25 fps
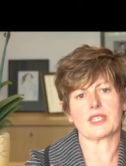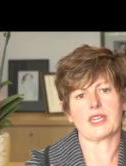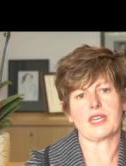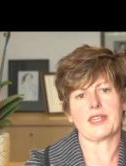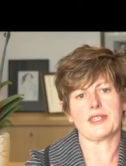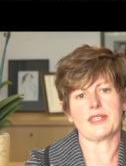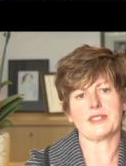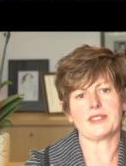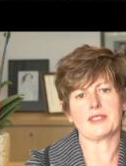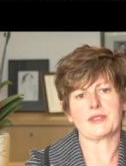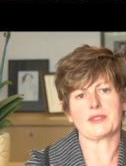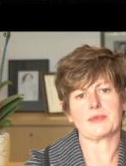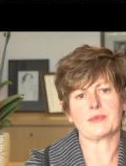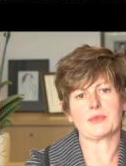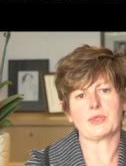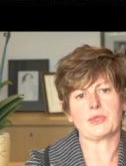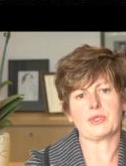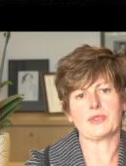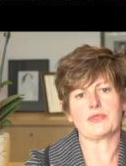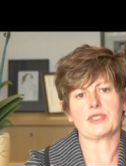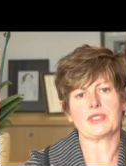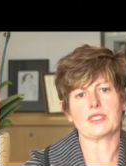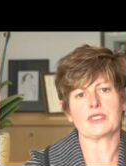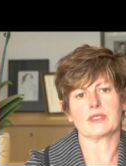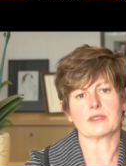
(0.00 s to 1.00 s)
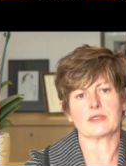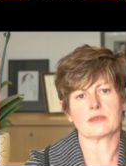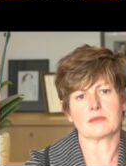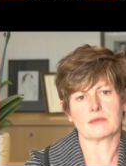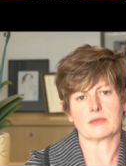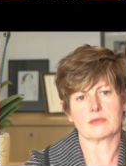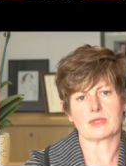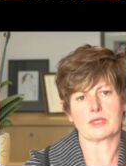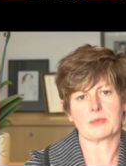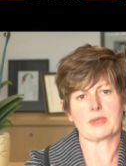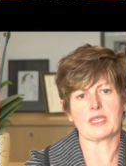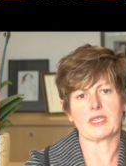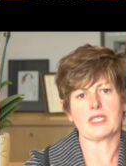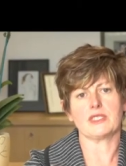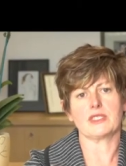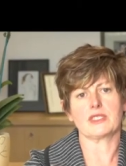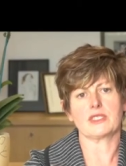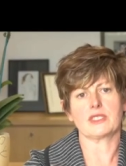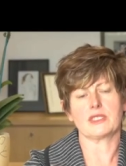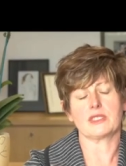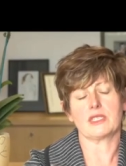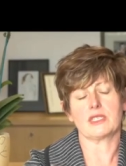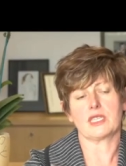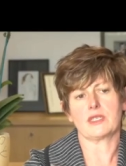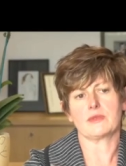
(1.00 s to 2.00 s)
and moving
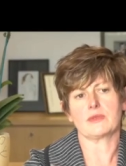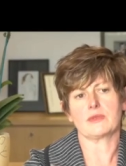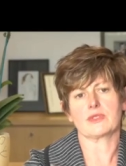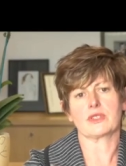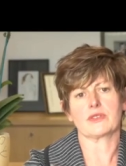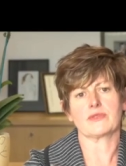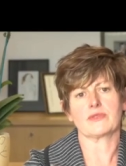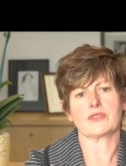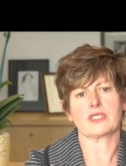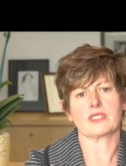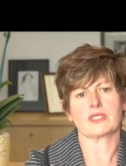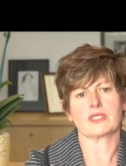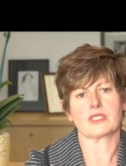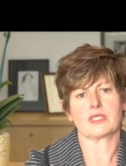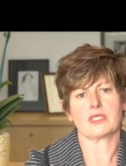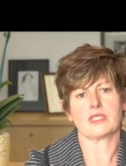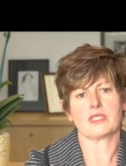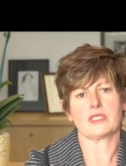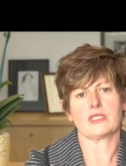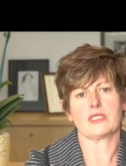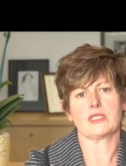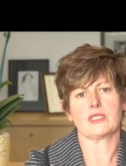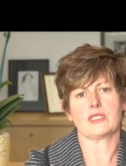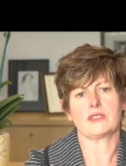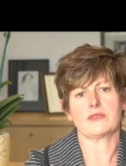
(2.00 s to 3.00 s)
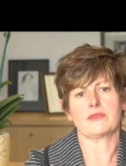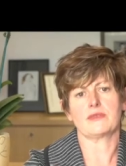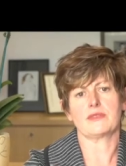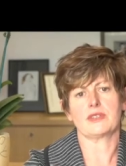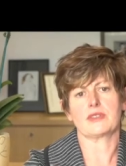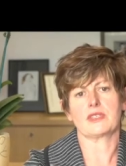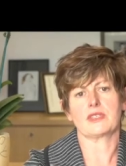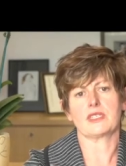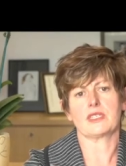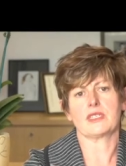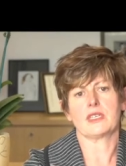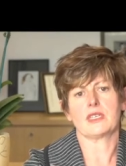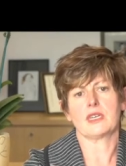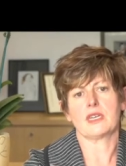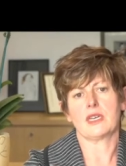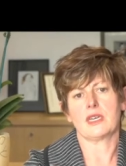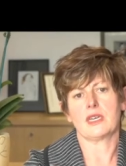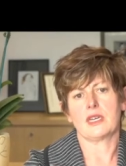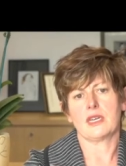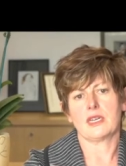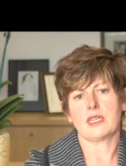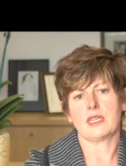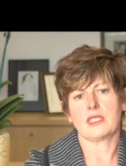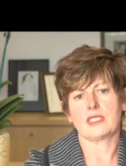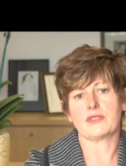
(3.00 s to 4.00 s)
speech, and he was obviously in a very
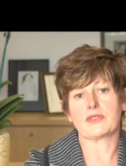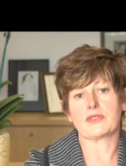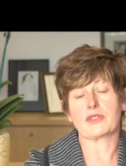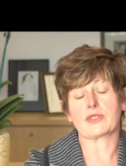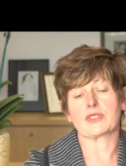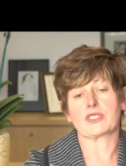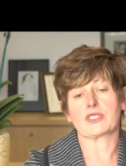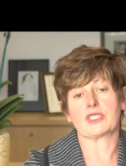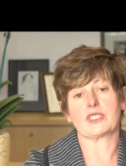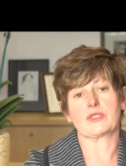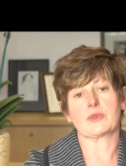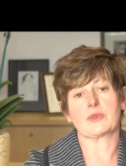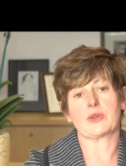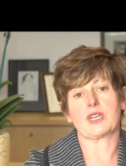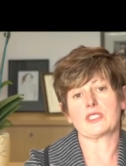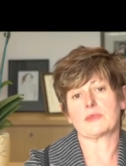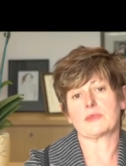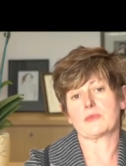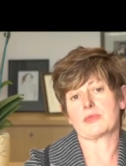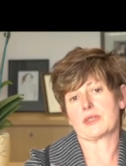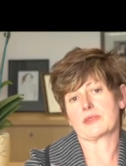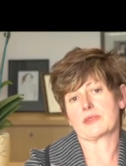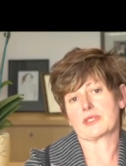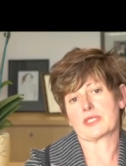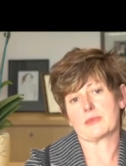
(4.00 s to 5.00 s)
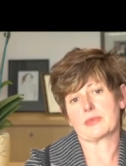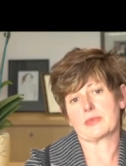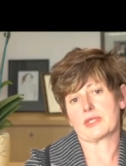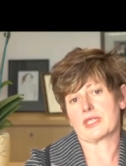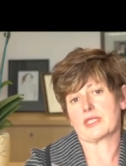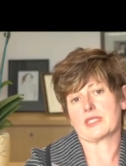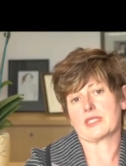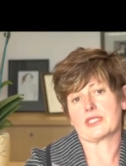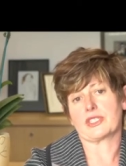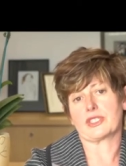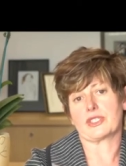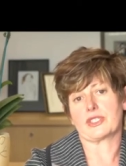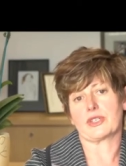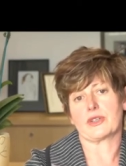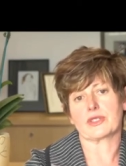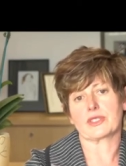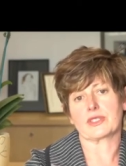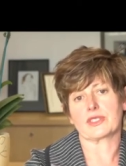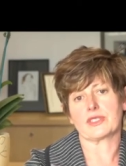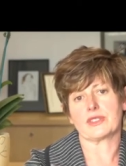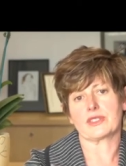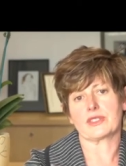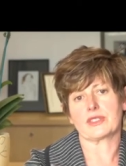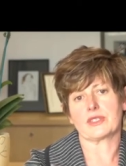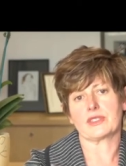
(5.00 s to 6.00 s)
difficult situation, but I was completely
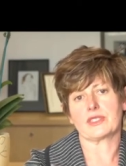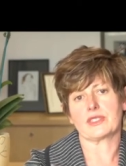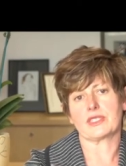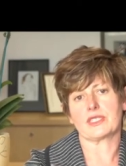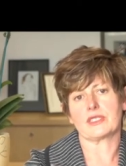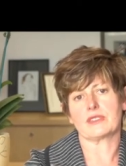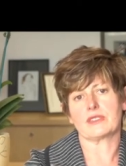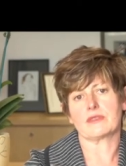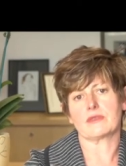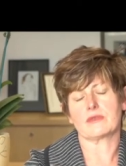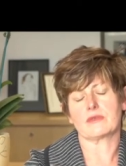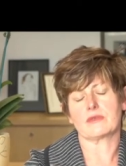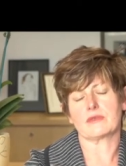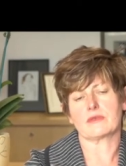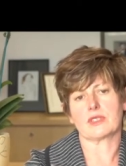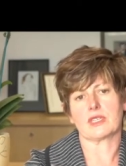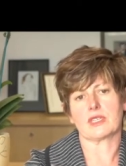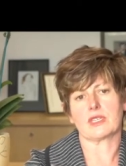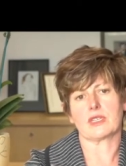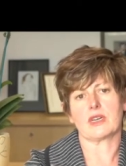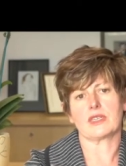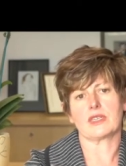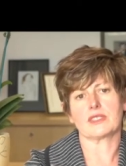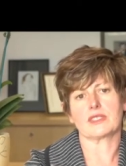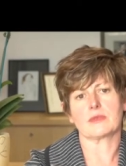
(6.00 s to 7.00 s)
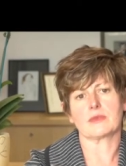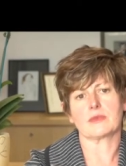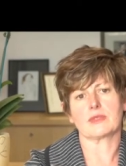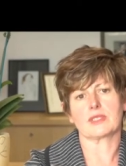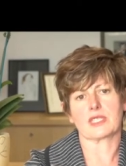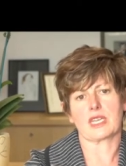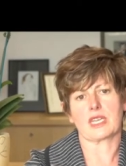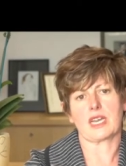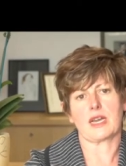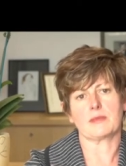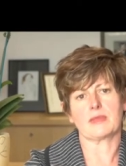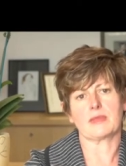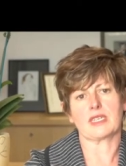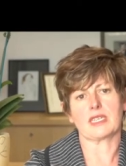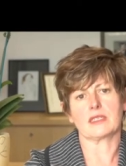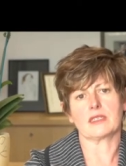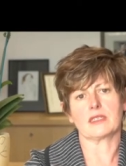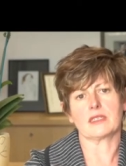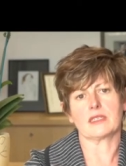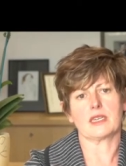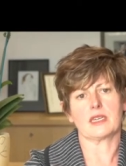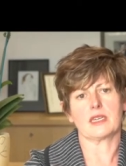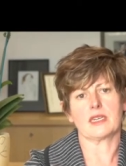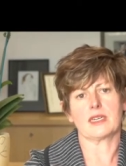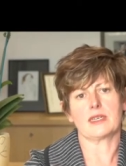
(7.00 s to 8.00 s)
shocked, and so I didn't realise it was coming.
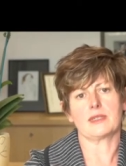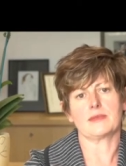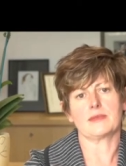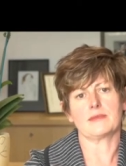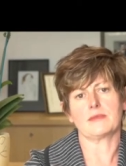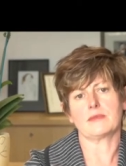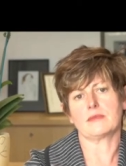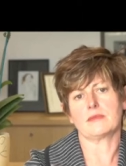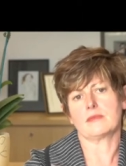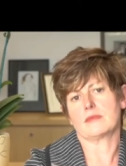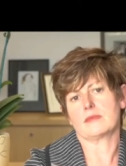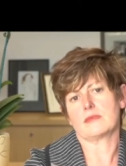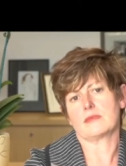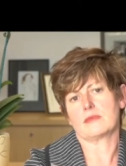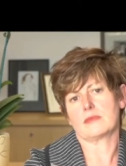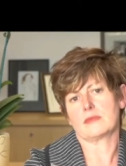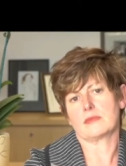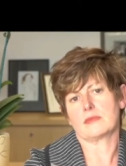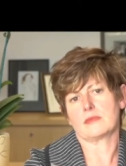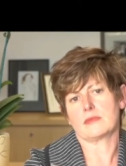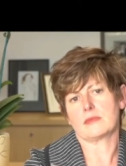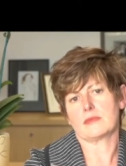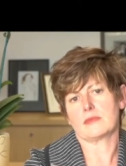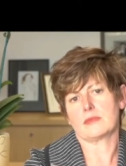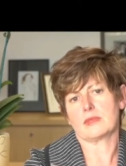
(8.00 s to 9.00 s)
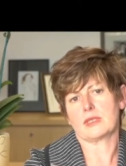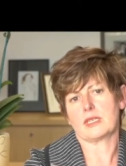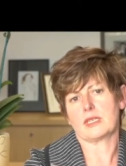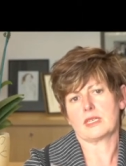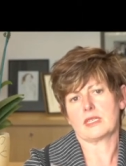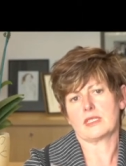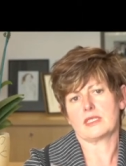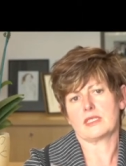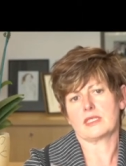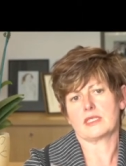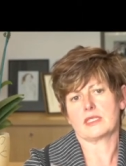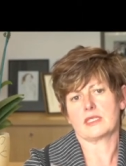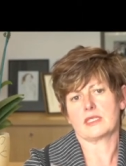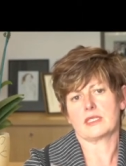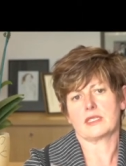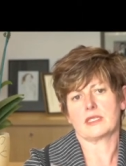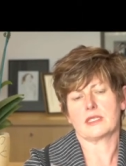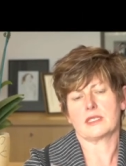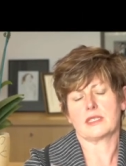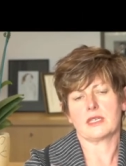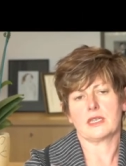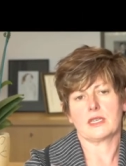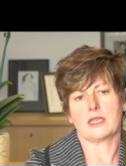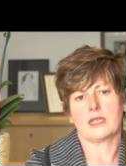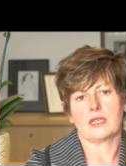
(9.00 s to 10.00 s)
Um, and uh,
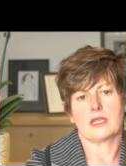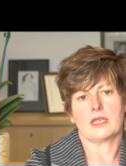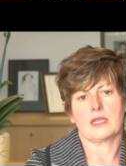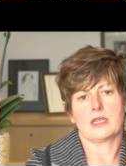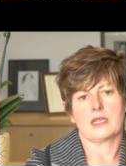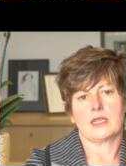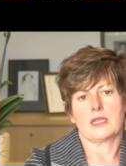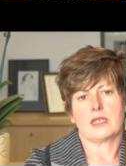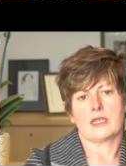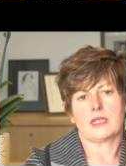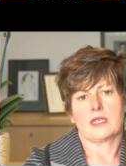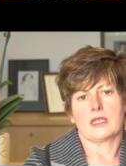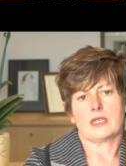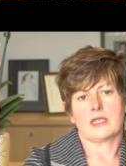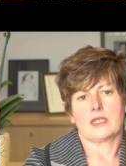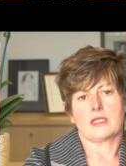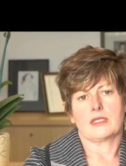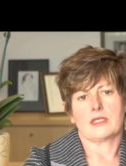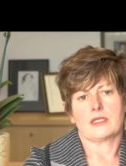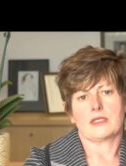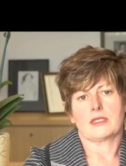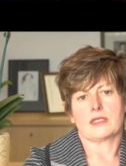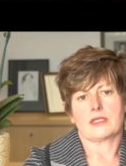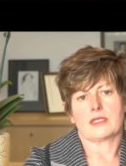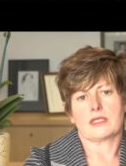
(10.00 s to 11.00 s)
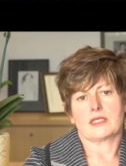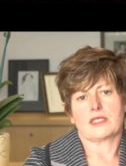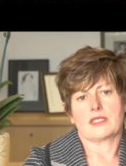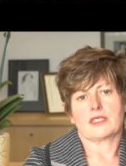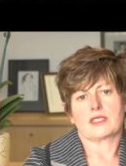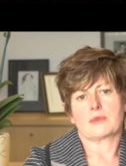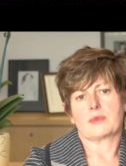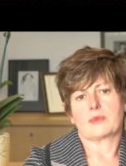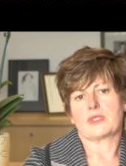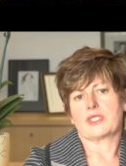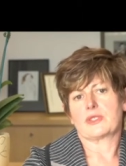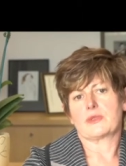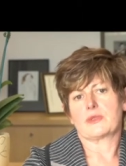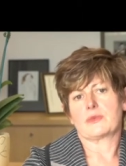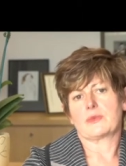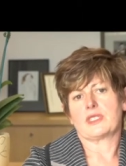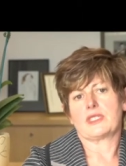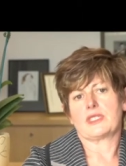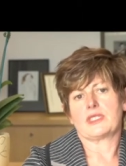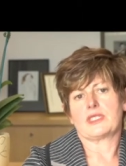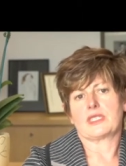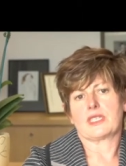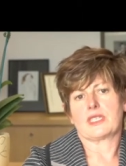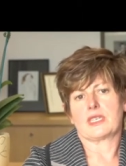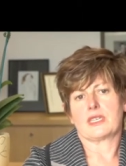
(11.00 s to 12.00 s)
I just wish
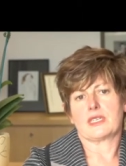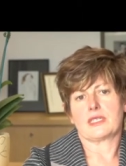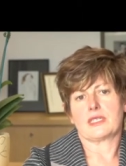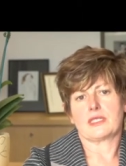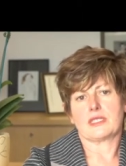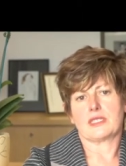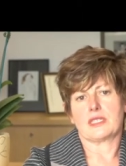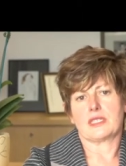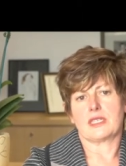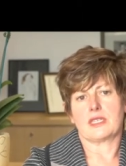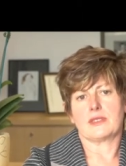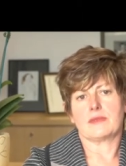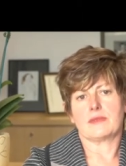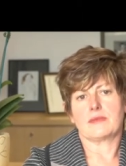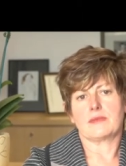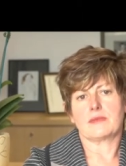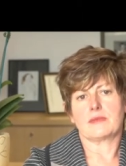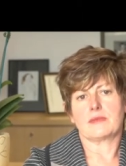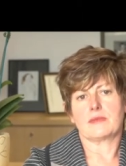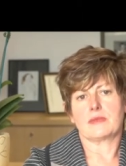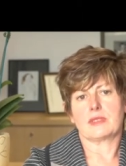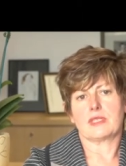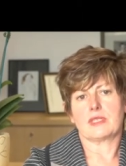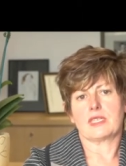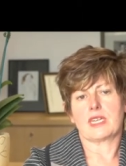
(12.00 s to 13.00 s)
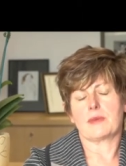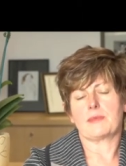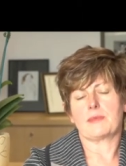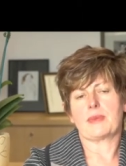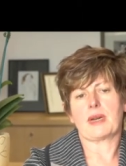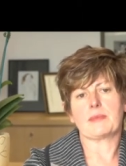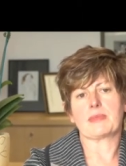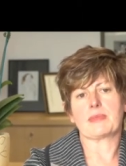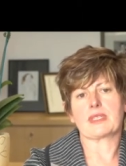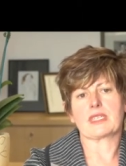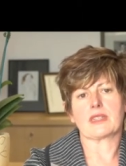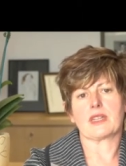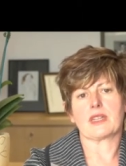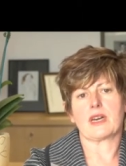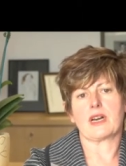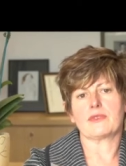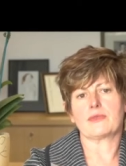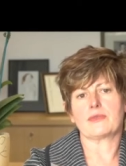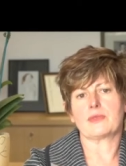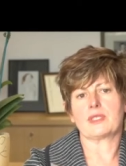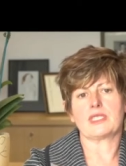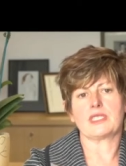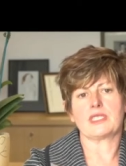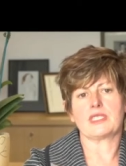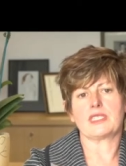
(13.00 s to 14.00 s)
we'd, uh, you know, in our public
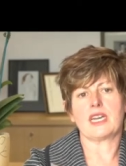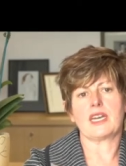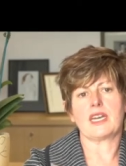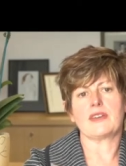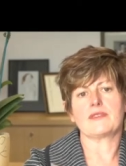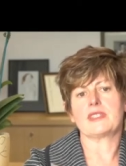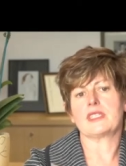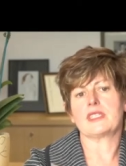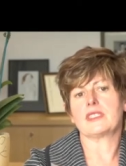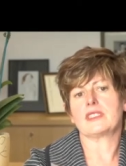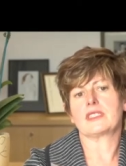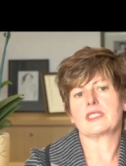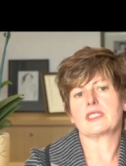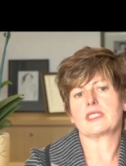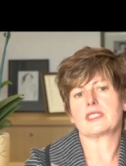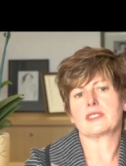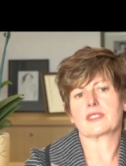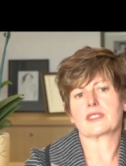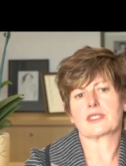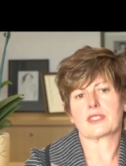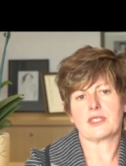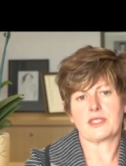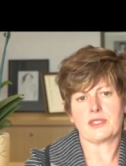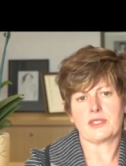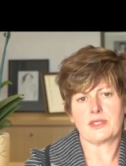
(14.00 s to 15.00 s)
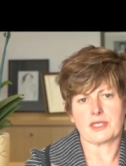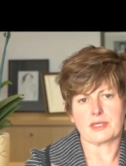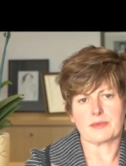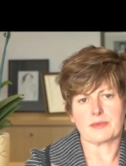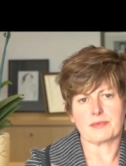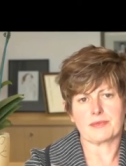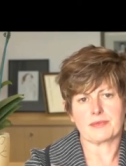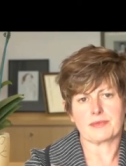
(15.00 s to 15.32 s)
life, we didn't have these things occurring.